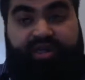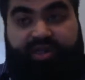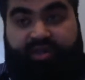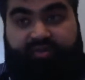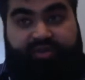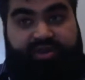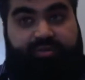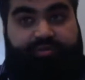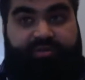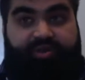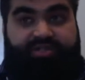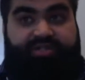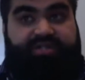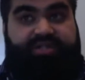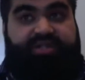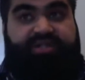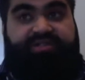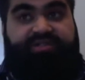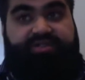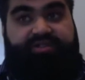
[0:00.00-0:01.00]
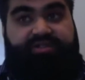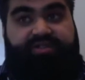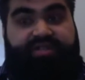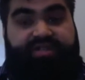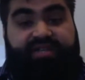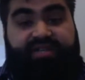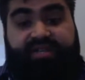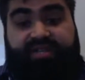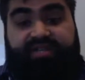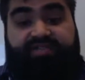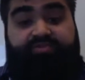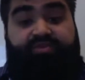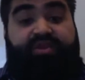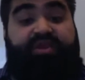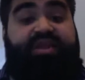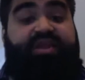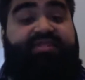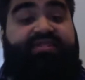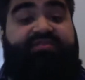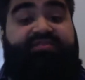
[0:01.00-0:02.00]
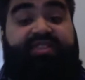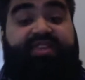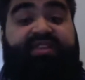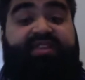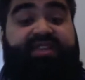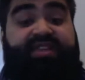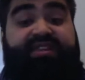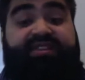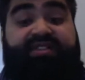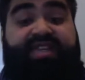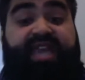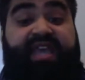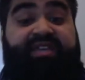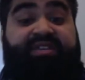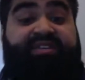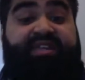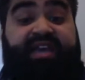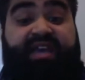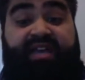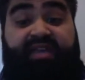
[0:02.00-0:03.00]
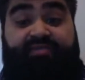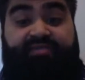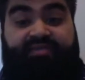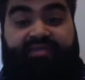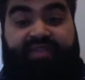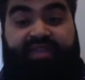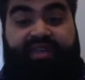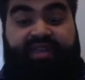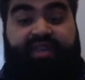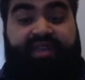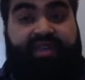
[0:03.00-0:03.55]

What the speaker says: That when a person does a good deed, it's written as if they did it 10 times.